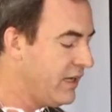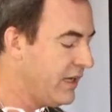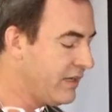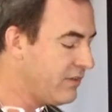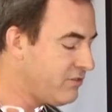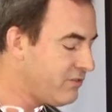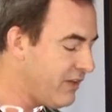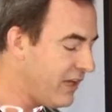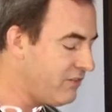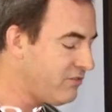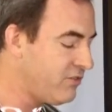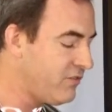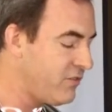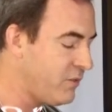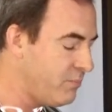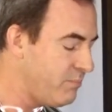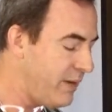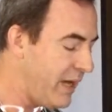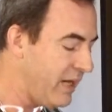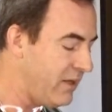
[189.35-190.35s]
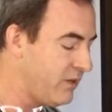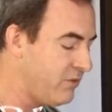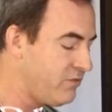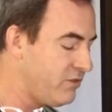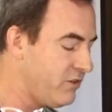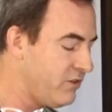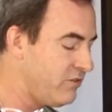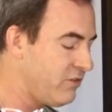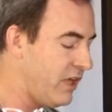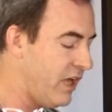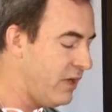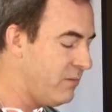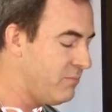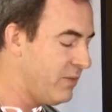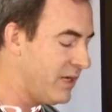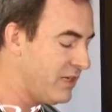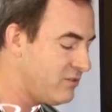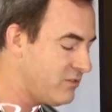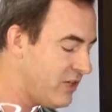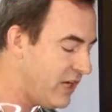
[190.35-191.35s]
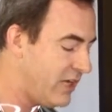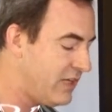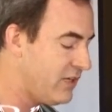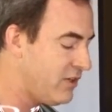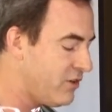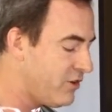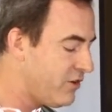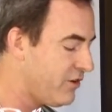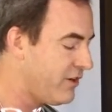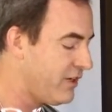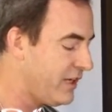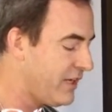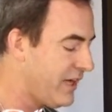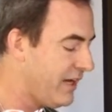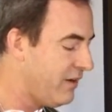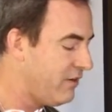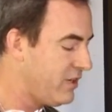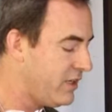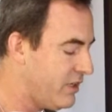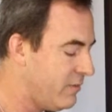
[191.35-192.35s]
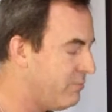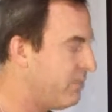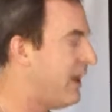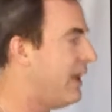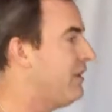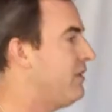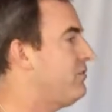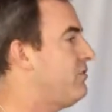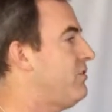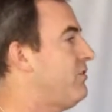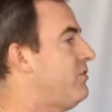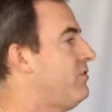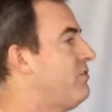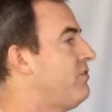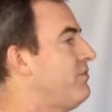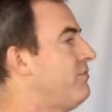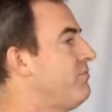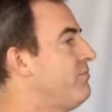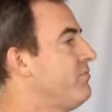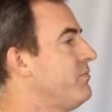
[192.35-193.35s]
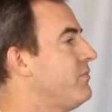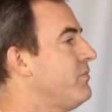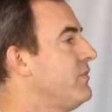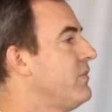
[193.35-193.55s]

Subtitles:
excessive imbalances and maintaining current account imbalances.